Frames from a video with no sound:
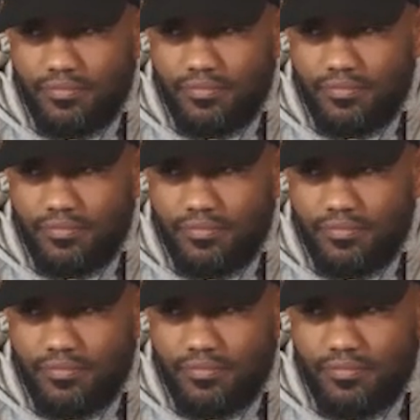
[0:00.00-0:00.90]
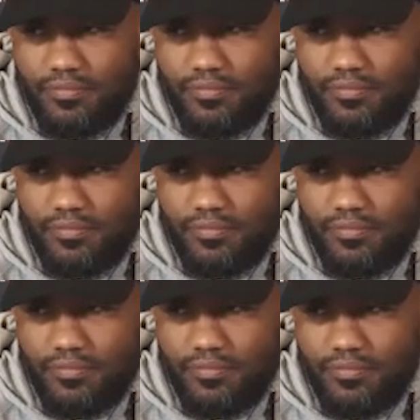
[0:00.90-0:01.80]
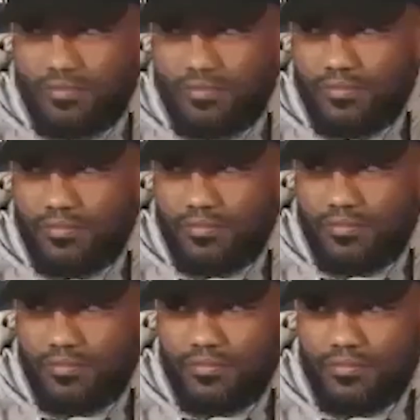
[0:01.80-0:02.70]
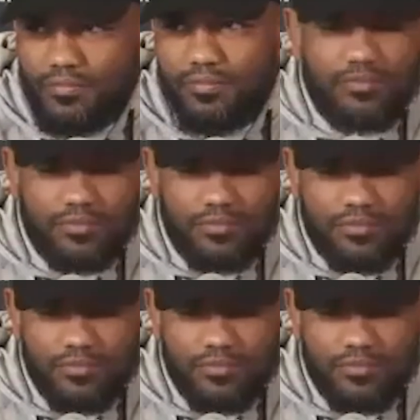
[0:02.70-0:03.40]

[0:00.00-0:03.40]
Nothing is said.